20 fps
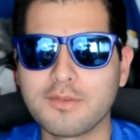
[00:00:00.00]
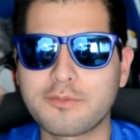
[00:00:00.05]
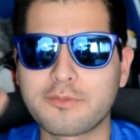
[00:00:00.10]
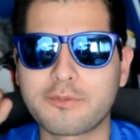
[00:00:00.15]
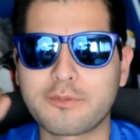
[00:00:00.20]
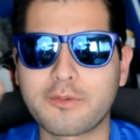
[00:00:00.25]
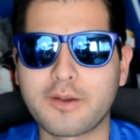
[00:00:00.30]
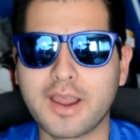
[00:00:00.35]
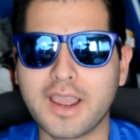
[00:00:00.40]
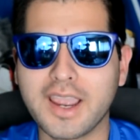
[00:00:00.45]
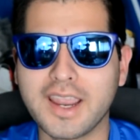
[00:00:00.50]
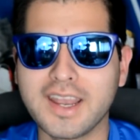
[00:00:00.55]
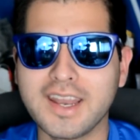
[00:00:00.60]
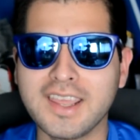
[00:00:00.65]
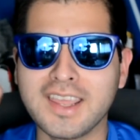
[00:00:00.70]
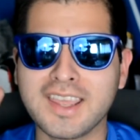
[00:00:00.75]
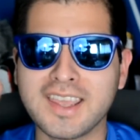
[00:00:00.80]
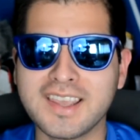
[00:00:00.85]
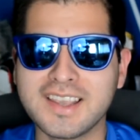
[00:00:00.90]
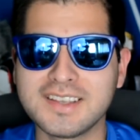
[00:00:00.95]

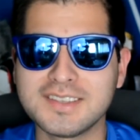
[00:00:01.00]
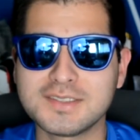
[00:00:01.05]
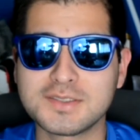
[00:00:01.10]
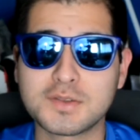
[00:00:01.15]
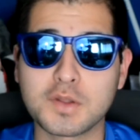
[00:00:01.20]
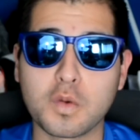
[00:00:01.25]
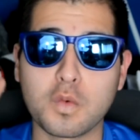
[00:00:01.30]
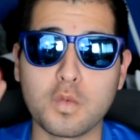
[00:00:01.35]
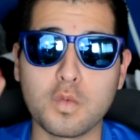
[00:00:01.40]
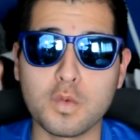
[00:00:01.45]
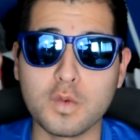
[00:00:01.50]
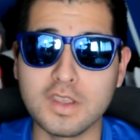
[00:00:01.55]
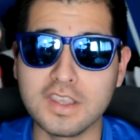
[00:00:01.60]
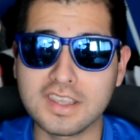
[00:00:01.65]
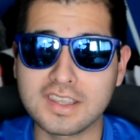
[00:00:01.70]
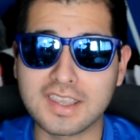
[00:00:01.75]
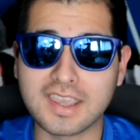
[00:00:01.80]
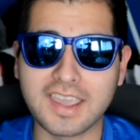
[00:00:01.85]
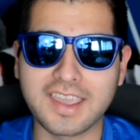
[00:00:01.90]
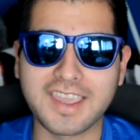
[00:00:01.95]
Friday is the
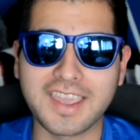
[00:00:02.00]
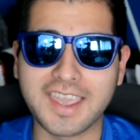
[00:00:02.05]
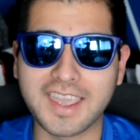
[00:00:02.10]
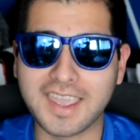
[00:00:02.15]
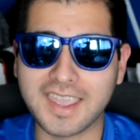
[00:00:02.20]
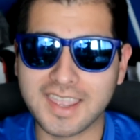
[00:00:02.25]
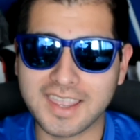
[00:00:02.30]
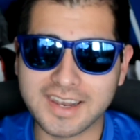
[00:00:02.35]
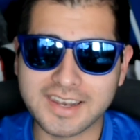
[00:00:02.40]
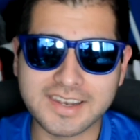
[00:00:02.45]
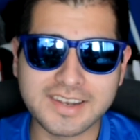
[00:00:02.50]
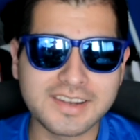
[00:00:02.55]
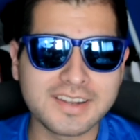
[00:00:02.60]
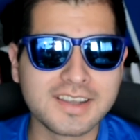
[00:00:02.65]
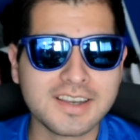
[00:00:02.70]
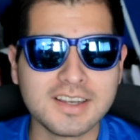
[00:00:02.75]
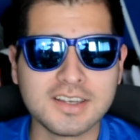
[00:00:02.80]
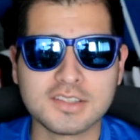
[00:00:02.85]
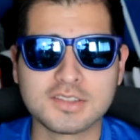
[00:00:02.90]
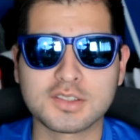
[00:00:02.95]
weekend,
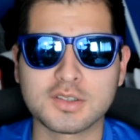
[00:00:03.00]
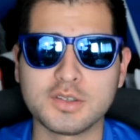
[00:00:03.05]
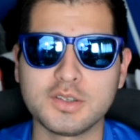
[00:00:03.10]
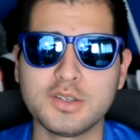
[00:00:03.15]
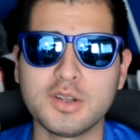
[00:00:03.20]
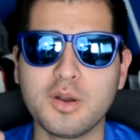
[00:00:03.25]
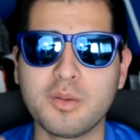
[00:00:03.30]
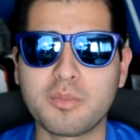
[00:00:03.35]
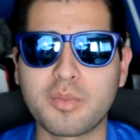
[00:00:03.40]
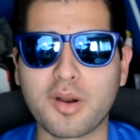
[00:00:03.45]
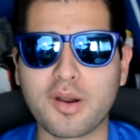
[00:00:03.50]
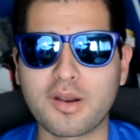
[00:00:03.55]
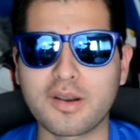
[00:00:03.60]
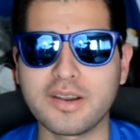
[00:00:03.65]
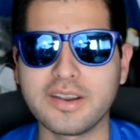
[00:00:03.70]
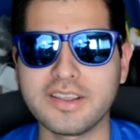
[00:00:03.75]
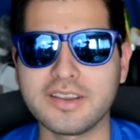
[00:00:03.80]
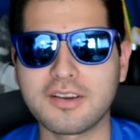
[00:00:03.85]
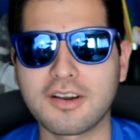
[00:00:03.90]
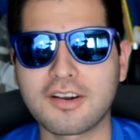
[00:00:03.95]
so you know,
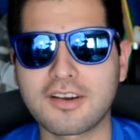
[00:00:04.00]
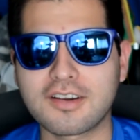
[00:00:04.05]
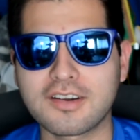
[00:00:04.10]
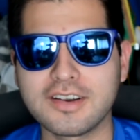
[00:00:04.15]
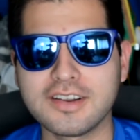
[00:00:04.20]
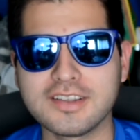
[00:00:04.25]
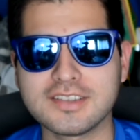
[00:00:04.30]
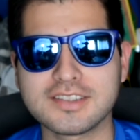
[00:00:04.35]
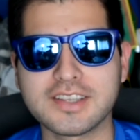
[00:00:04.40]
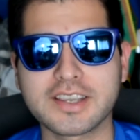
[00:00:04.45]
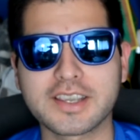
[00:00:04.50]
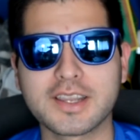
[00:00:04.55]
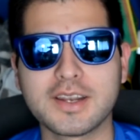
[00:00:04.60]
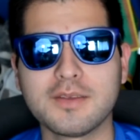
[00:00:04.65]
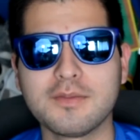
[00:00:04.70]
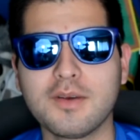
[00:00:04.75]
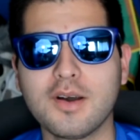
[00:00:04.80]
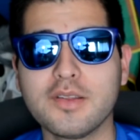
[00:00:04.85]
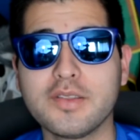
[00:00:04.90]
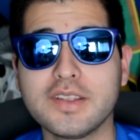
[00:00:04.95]
party hardy. Second
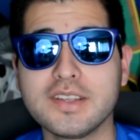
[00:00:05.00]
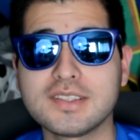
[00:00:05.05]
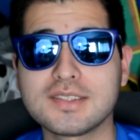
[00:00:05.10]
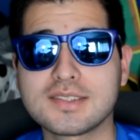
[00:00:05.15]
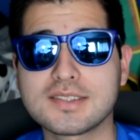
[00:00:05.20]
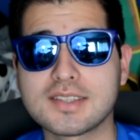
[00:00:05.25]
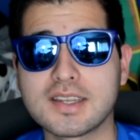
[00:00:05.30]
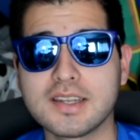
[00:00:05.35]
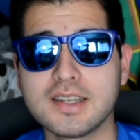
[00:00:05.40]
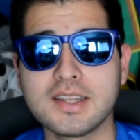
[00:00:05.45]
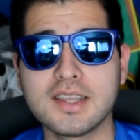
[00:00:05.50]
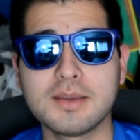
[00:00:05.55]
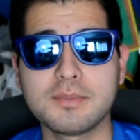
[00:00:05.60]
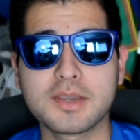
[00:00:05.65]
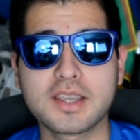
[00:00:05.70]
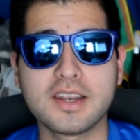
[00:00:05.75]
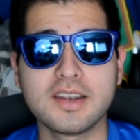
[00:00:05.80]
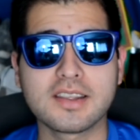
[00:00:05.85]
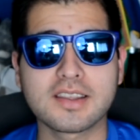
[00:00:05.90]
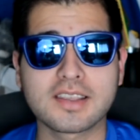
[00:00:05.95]
of all, this Sunday
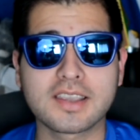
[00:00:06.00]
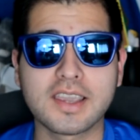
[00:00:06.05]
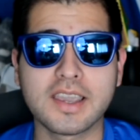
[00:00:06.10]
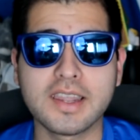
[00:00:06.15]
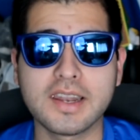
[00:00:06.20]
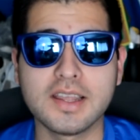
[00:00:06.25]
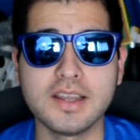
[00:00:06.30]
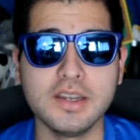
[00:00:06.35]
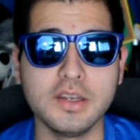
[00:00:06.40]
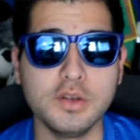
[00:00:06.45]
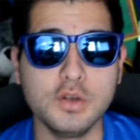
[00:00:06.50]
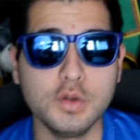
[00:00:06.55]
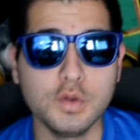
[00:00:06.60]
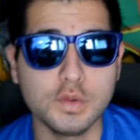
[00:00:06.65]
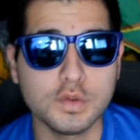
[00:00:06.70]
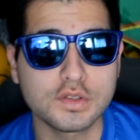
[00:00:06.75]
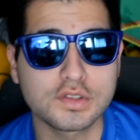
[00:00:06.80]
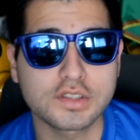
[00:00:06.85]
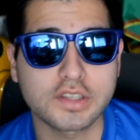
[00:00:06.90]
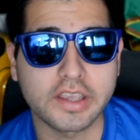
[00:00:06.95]
I'm gonna get a
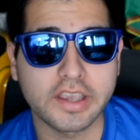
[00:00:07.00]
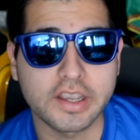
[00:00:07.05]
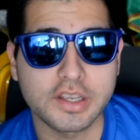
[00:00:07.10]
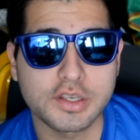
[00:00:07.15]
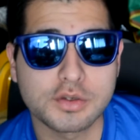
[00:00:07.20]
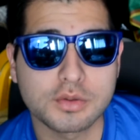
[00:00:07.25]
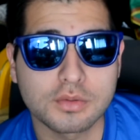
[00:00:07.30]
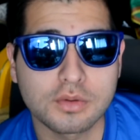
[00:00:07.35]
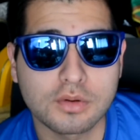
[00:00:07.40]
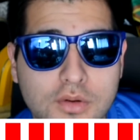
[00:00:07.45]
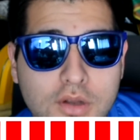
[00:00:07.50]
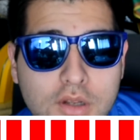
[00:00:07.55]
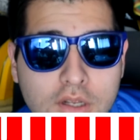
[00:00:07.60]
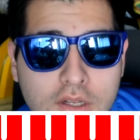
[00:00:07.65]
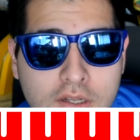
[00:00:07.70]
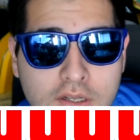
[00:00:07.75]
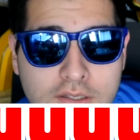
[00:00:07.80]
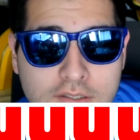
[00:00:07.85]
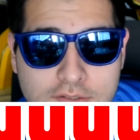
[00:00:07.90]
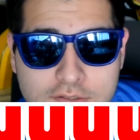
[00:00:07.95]
new schedule.
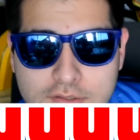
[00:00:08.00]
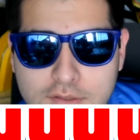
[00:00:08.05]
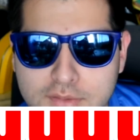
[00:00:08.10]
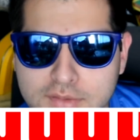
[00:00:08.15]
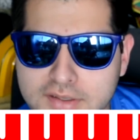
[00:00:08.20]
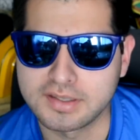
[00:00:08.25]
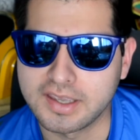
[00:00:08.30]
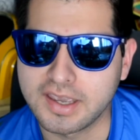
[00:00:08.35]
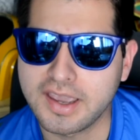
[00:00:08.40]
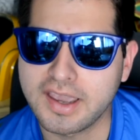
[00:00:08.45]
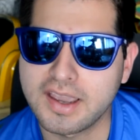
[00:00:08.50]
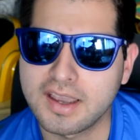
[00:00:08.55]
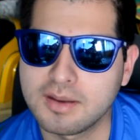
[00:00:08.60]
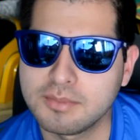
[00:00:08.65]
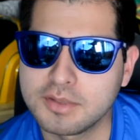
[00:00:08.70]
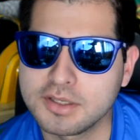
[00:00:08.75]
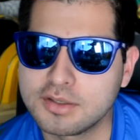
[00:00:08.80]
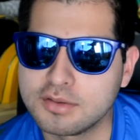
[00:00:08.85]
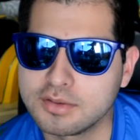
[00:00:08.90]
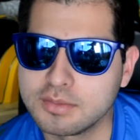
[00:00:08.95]
So yeah, I'll
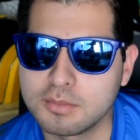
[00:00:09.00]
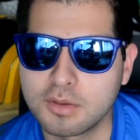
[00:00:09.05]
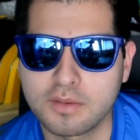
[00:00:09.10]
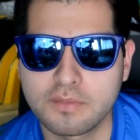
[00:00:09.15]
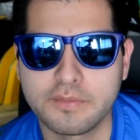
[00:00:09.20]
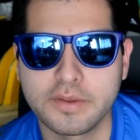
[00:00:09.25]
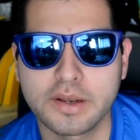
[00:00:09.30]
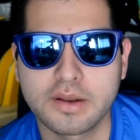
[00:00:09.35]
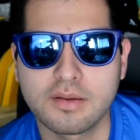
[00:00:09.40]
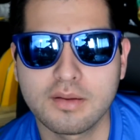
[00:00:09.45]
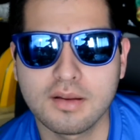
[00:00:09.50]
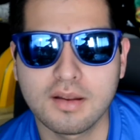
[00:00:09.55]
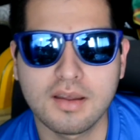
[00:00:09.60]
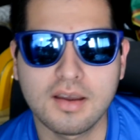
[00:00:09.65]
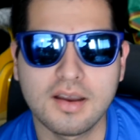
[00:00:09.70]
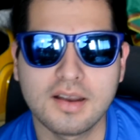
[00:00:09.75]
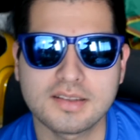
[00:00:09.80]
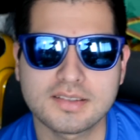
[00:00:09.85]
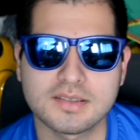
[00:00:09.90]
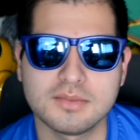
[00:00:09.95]
be doing more video
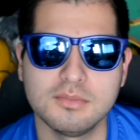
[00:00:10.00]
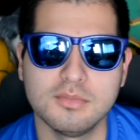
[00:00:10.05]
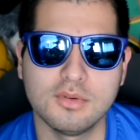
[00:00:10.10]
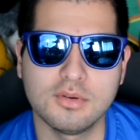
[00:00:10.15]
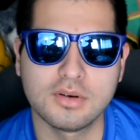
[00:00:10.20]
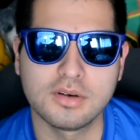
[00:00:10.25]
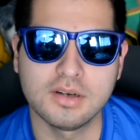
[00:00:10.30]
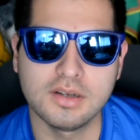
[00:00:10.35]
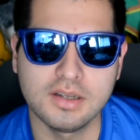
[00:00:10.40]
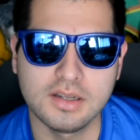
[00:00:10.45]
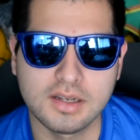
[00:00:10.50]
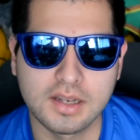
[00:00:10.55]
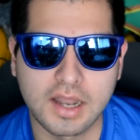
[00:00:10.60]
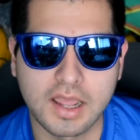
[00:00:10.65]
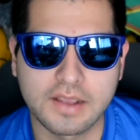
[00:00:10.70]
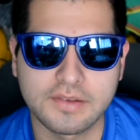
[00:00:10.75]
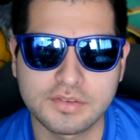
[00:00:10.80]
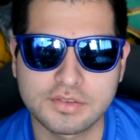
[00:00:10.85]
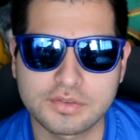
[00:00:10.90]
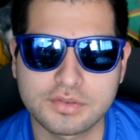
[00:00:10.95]
logs and more uh,
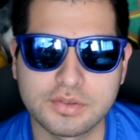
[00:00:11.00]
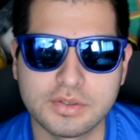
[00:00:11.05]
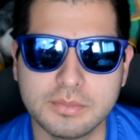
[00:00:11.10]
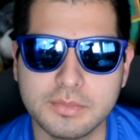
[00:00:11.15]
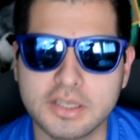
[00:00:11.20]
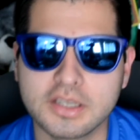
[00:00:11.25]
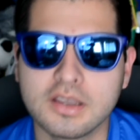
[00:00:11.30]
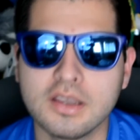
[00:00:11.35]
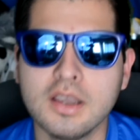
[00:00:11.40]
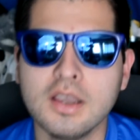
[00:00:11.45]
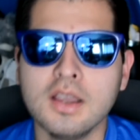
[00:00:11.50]
live streaming.